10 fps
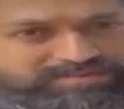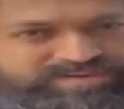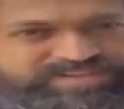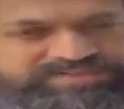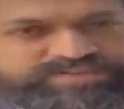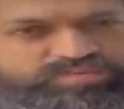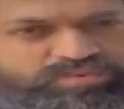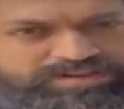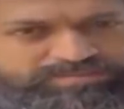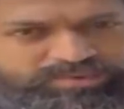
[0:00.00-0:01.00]
But there was
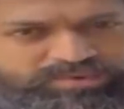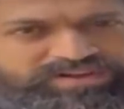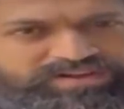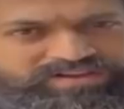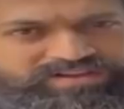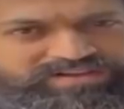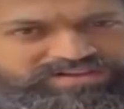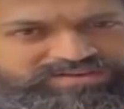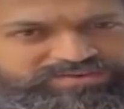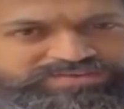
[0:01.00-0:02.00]
one boy
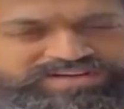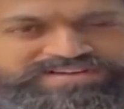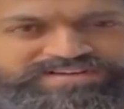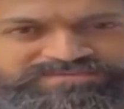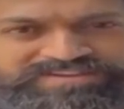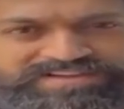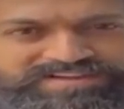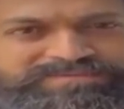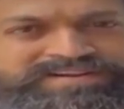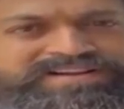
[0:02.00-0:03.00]
who turned up with an
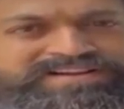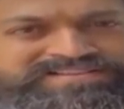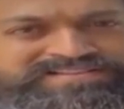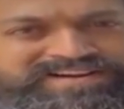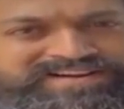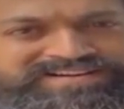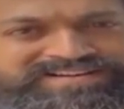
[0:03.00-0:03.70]
umbrella in his hand.